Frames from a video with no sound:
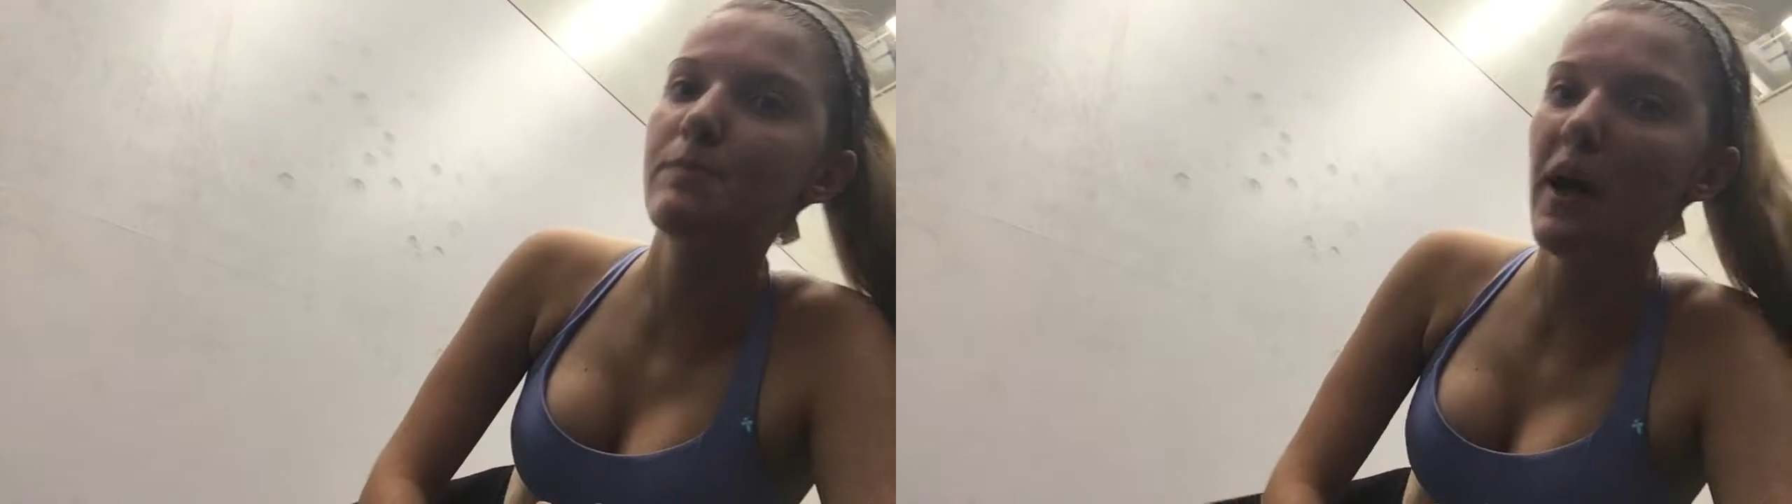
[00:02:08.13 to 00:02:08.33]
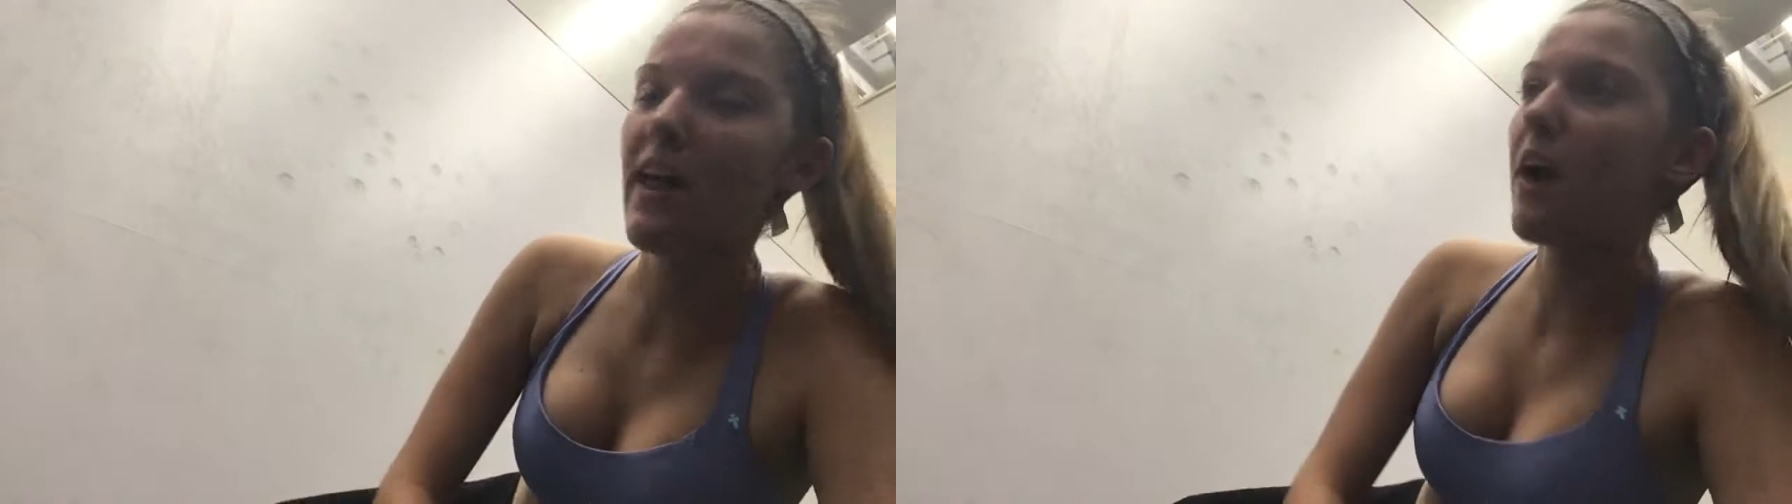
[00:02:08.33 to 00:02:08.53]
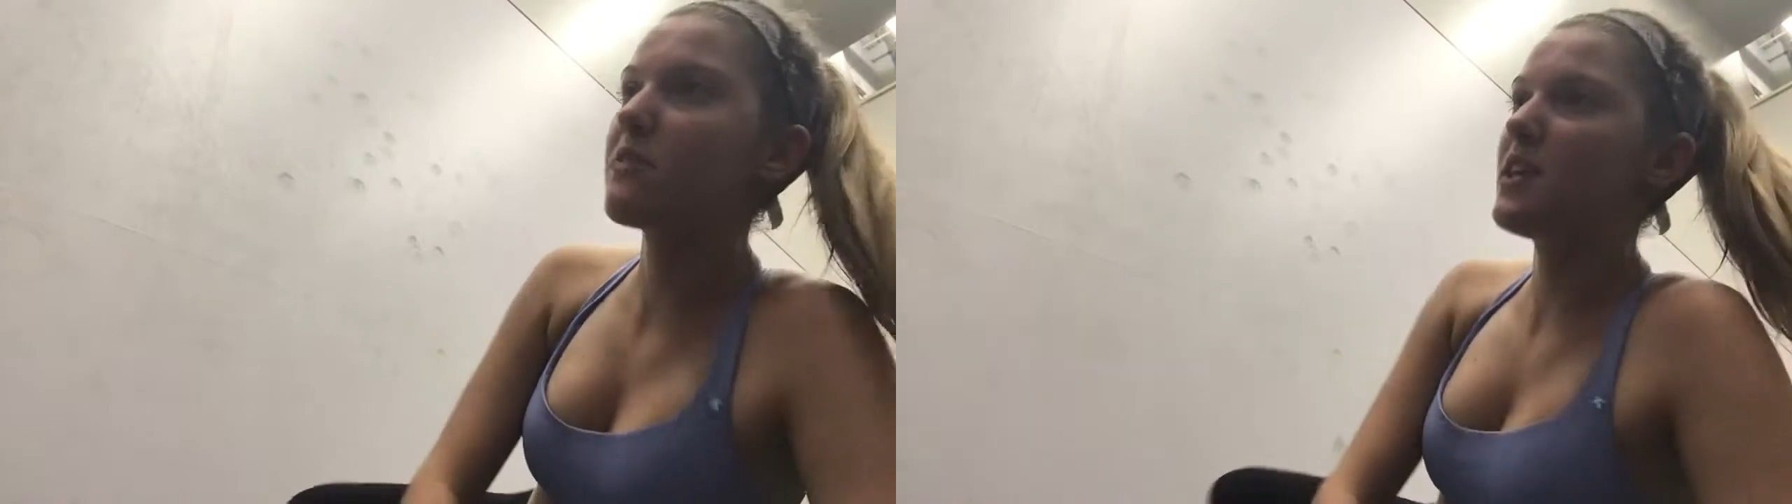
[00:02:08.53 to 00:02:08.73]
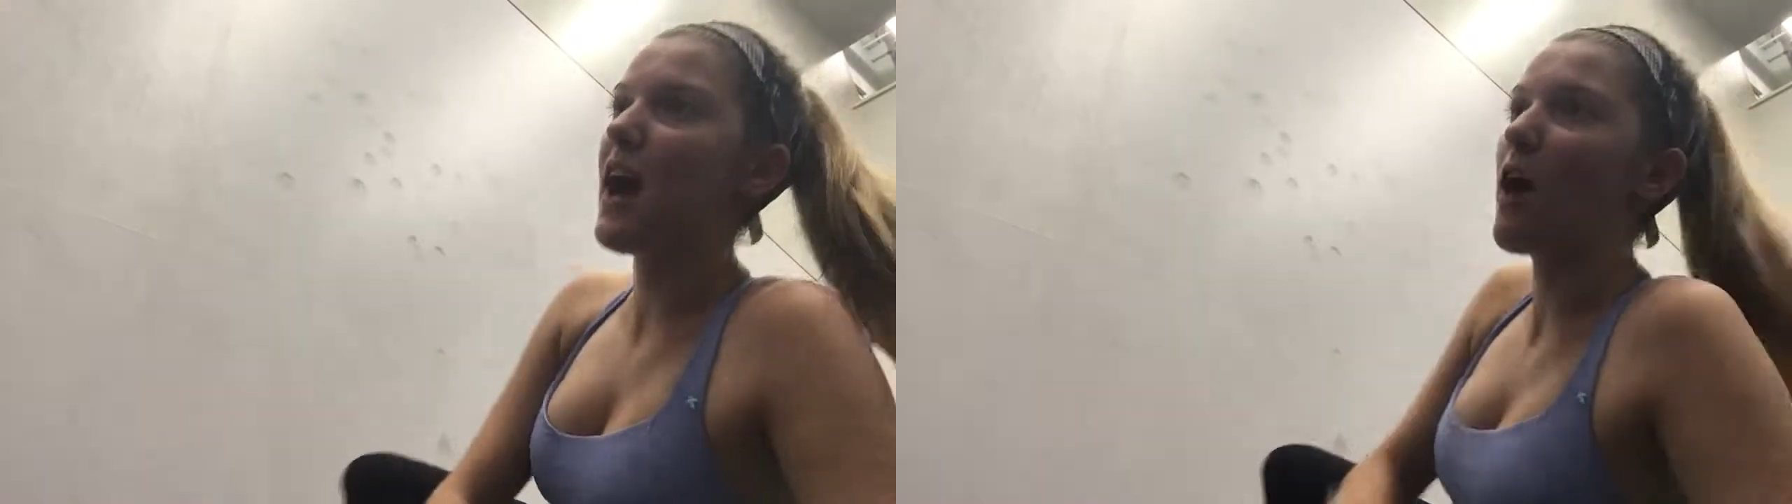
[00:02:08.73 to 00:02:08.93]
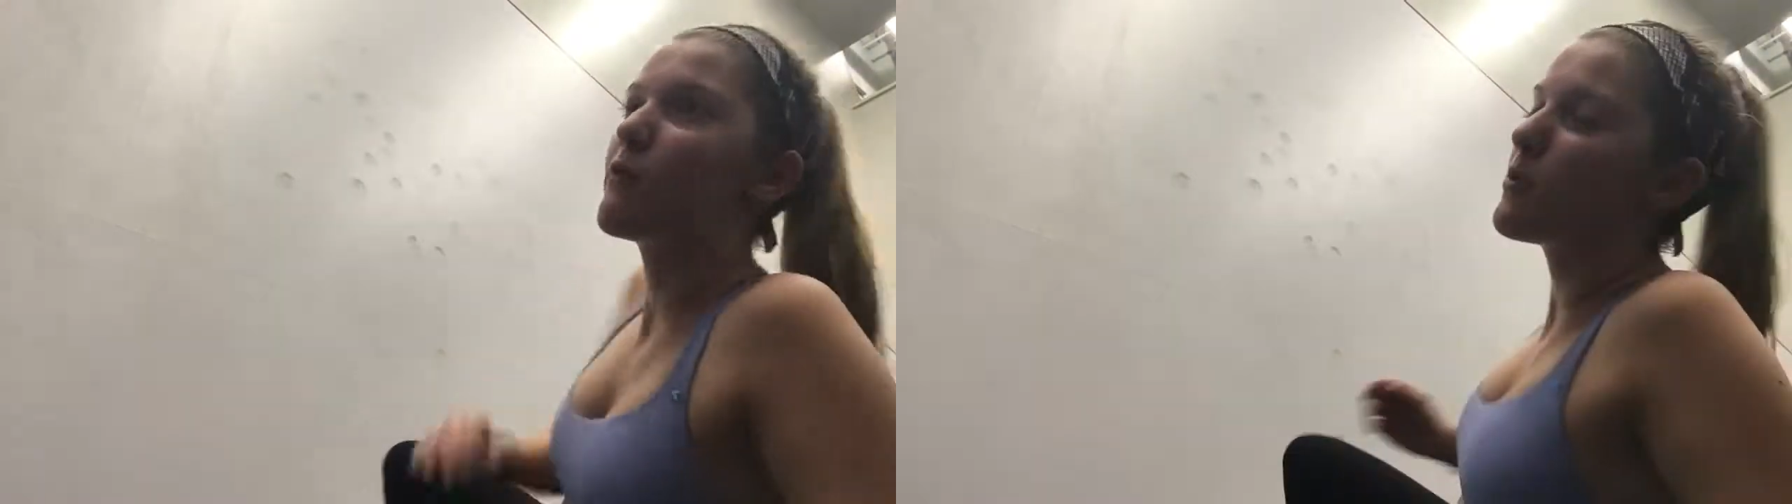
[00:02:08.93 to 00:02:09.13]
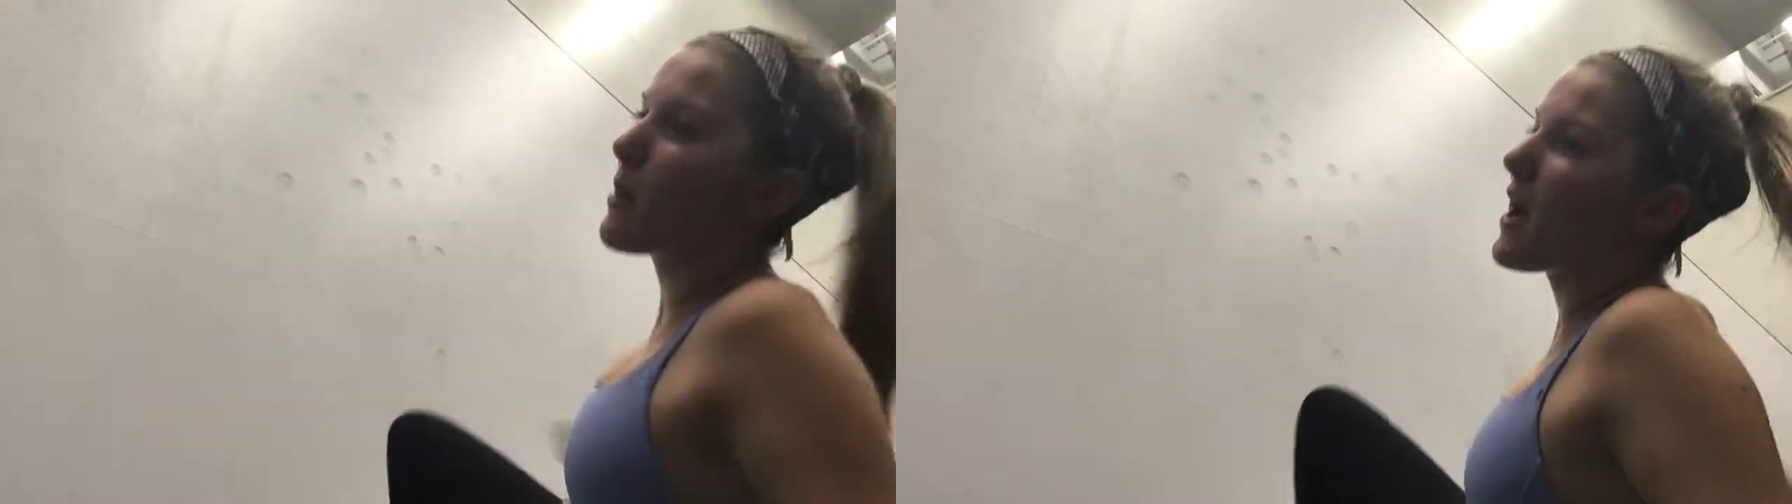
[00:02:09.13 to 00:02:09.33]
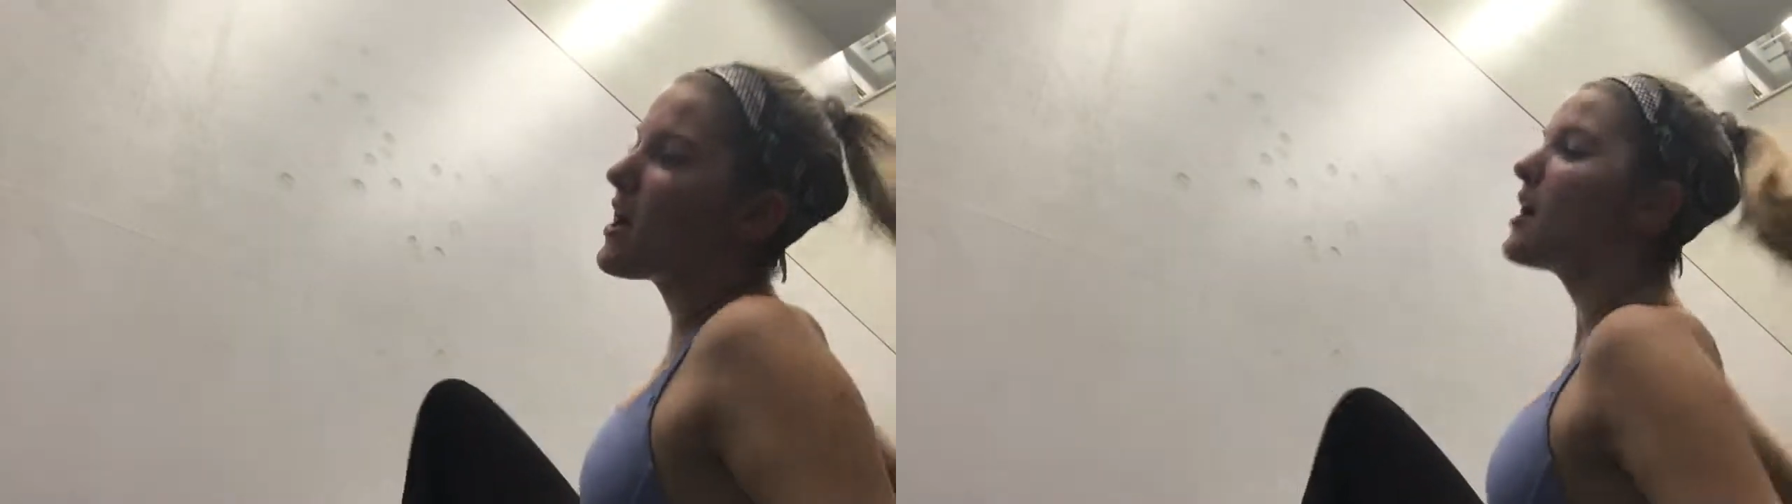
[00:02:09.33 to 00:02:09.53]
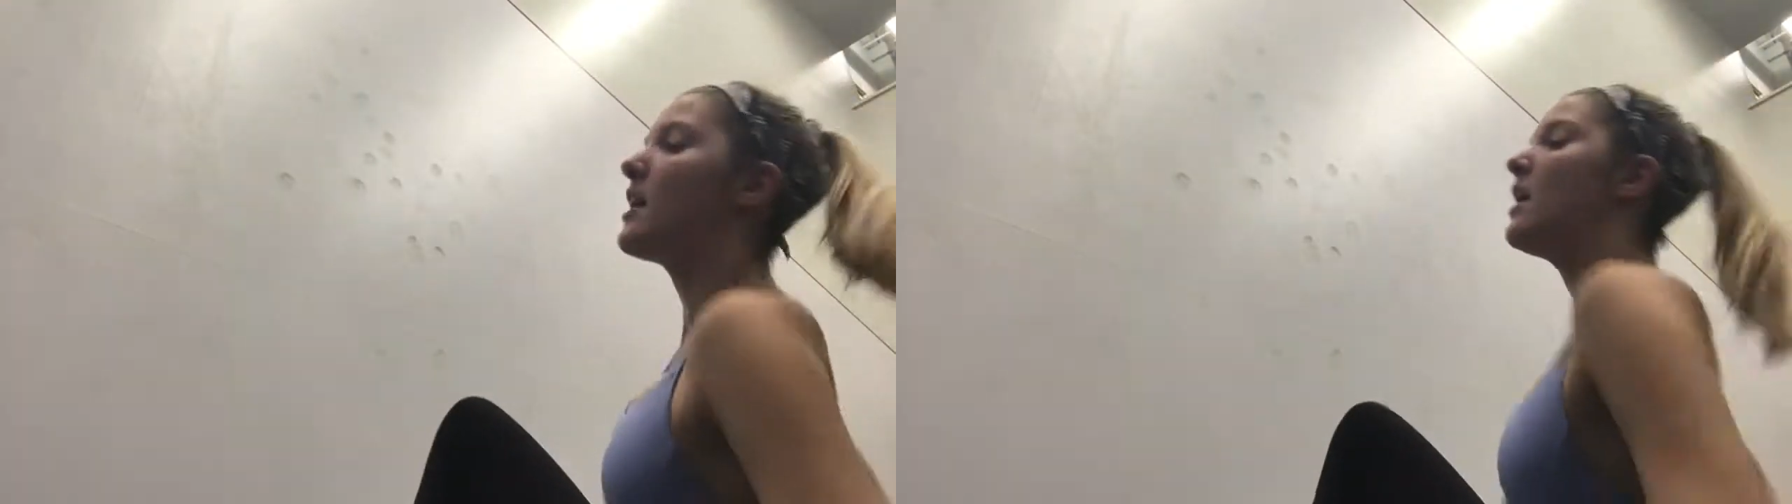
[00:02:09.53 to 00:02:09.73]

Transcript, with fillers: spell out the alphabet.